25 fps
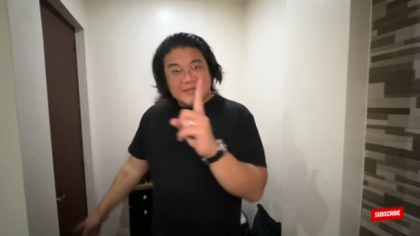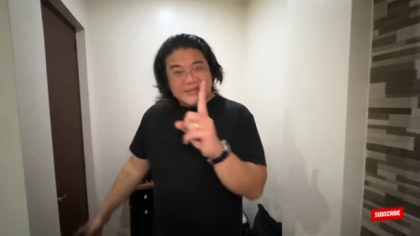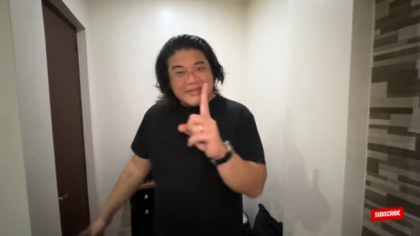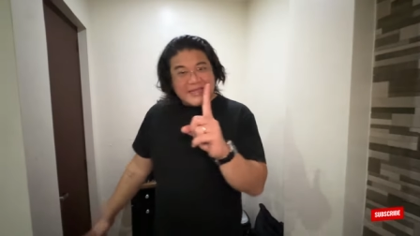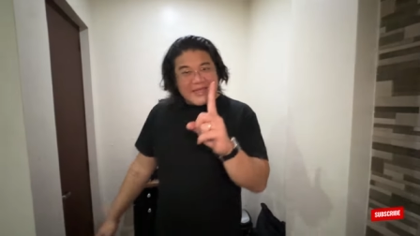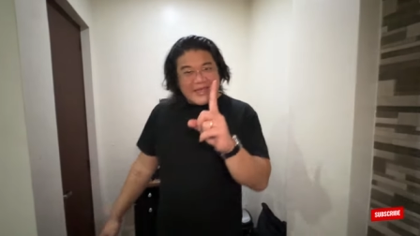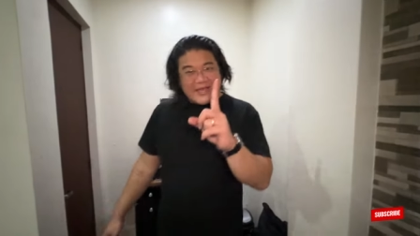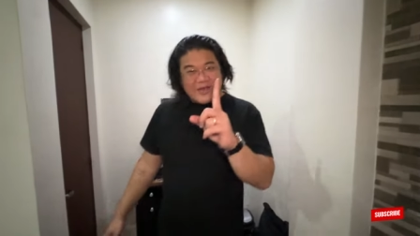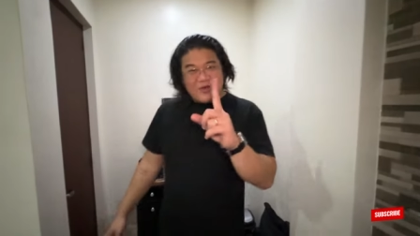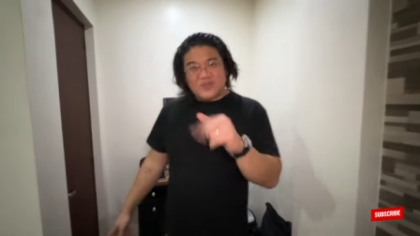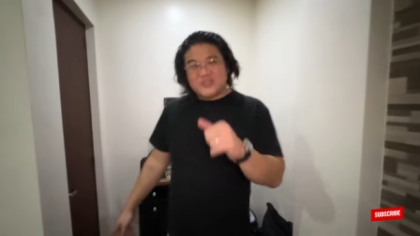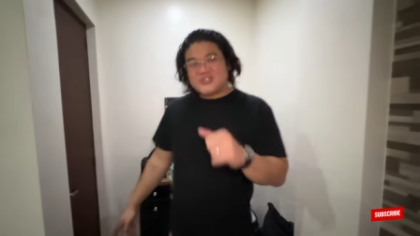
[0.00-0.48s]

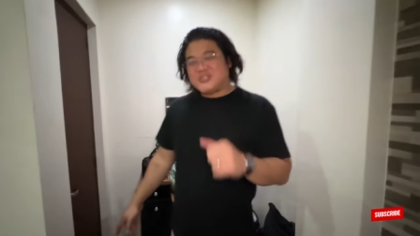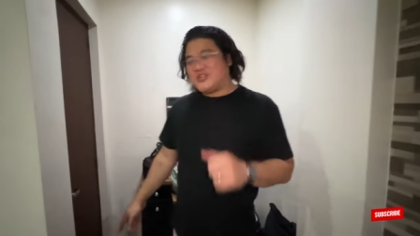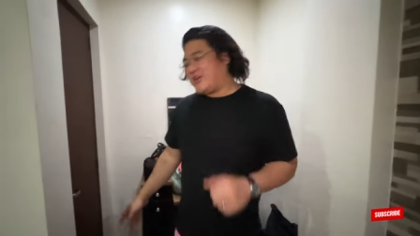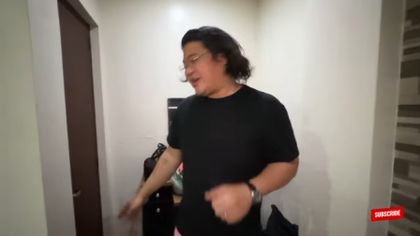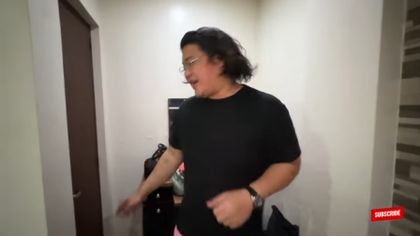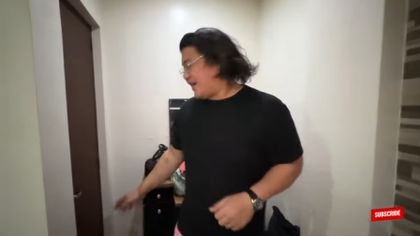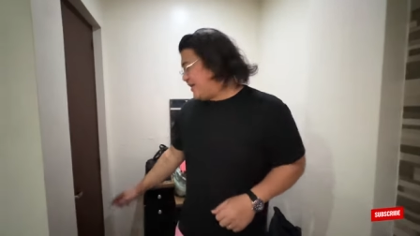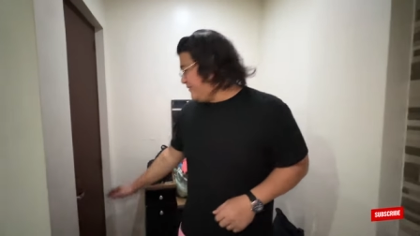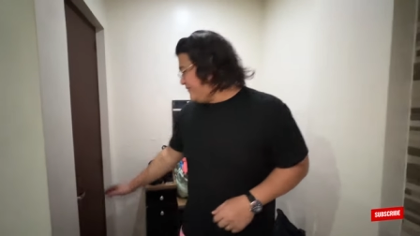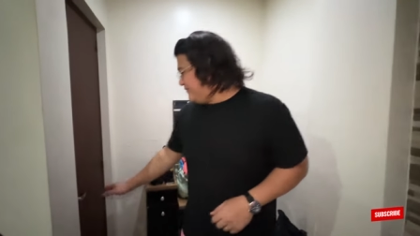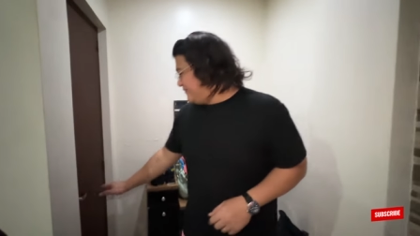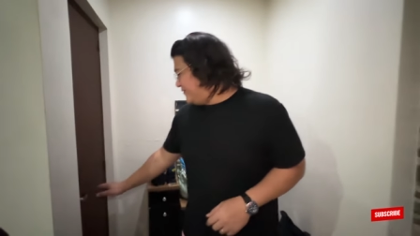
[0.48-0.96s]
They also
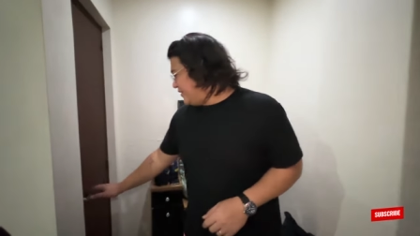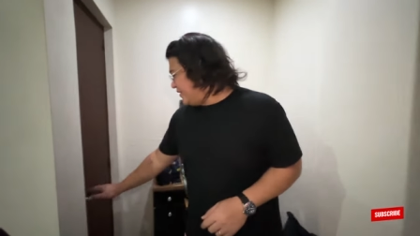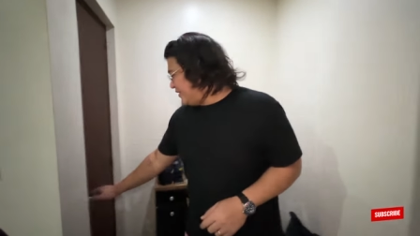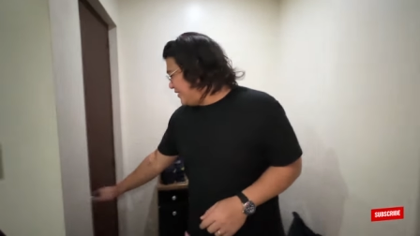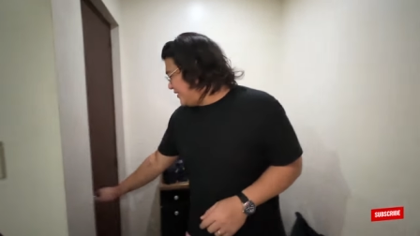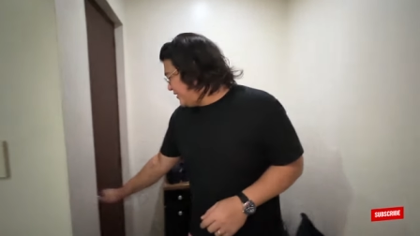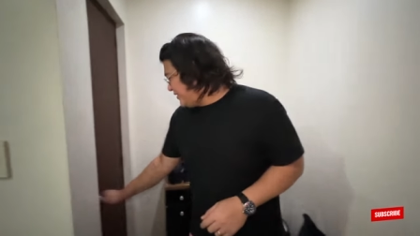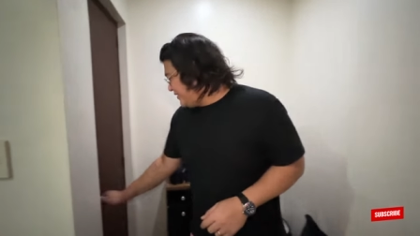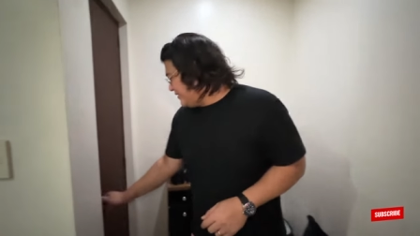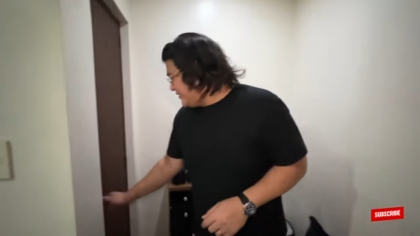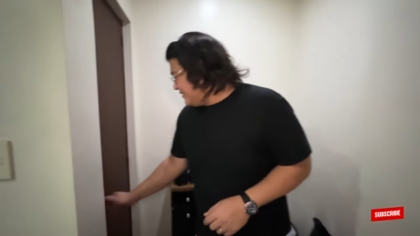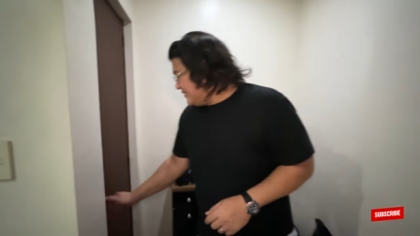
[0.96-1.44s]
have a
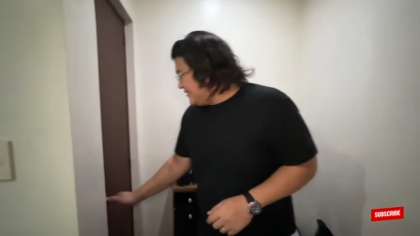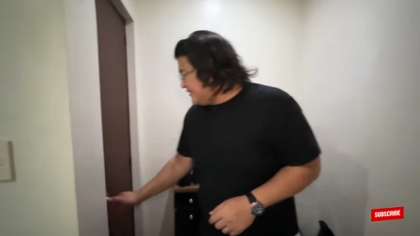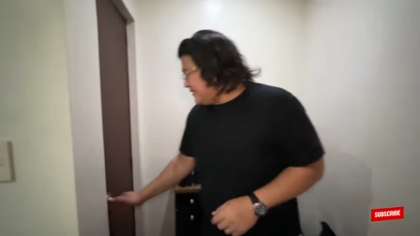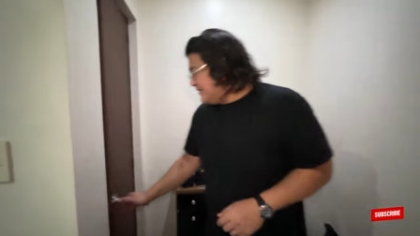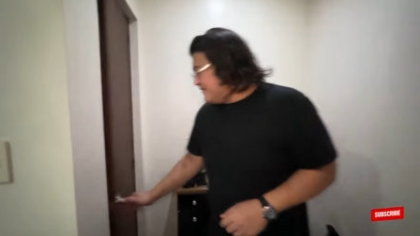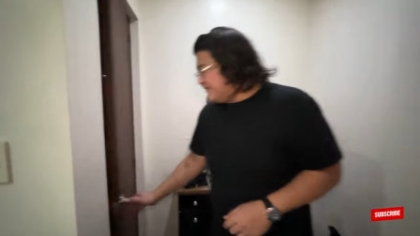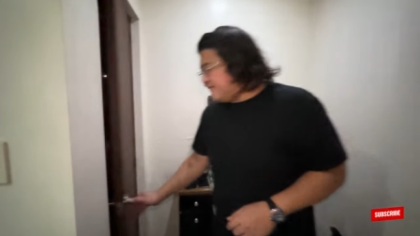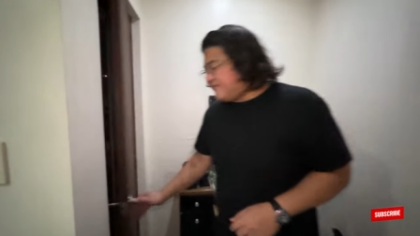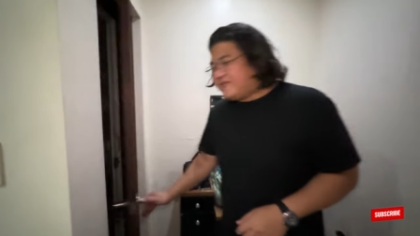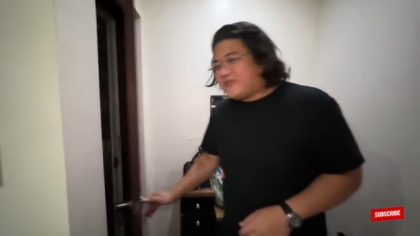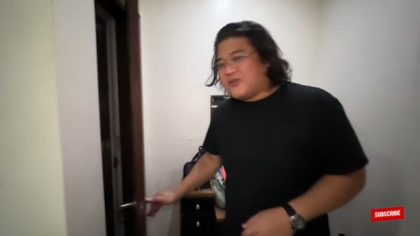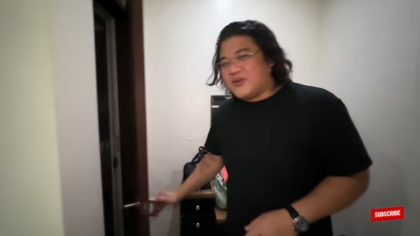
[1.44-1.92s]

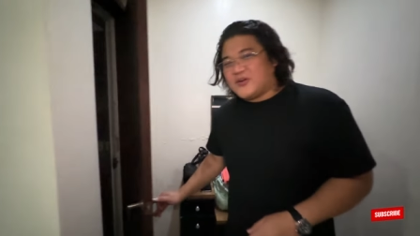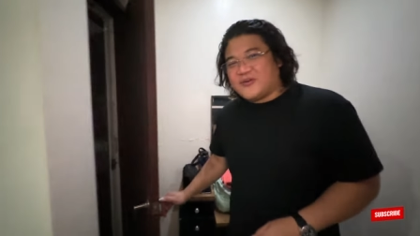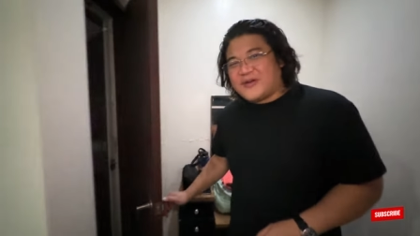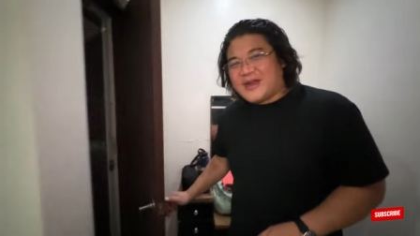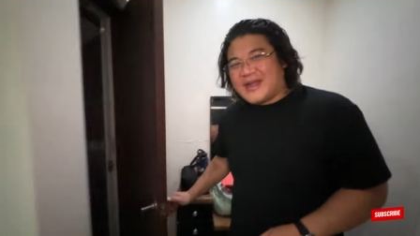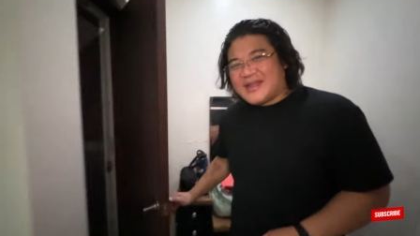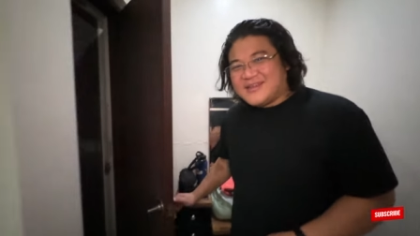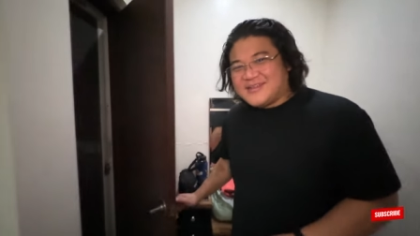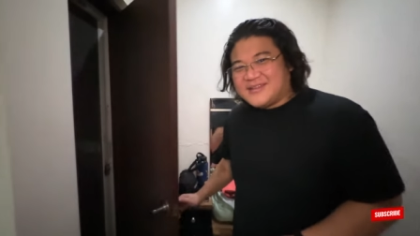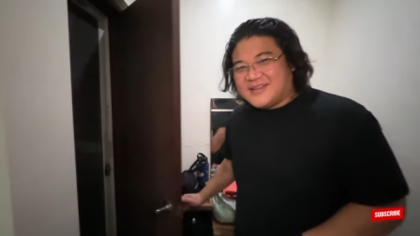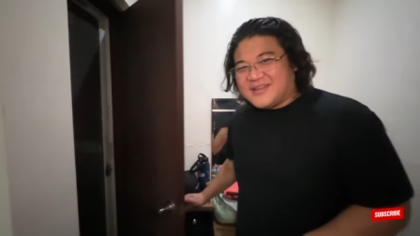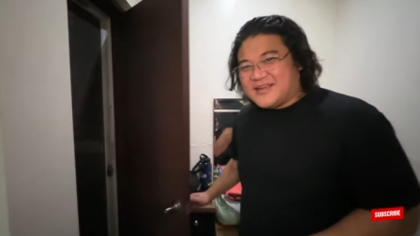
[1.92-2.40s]

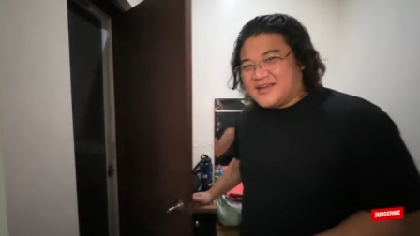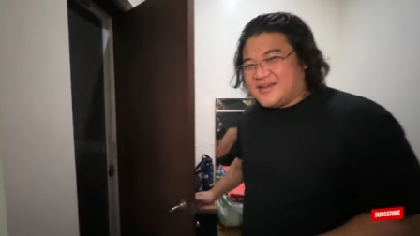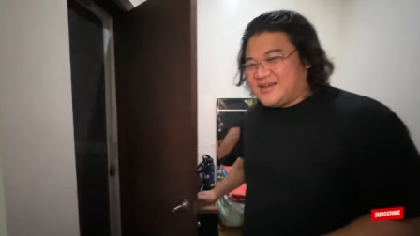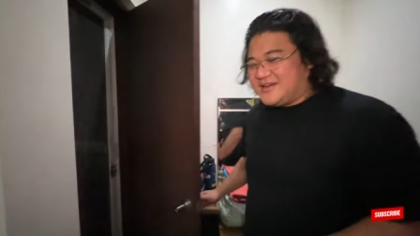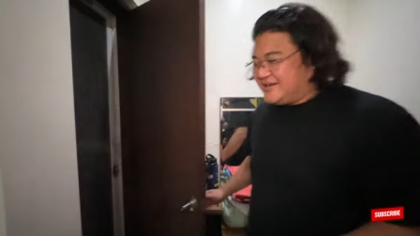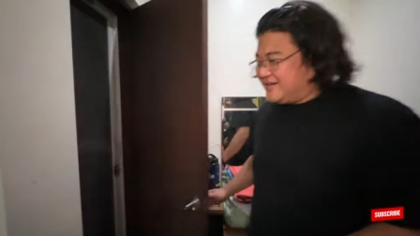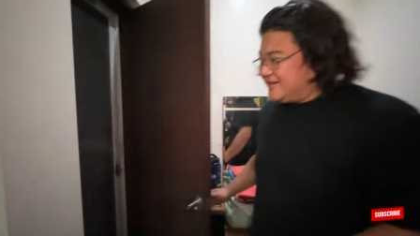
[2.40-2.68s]
veranda.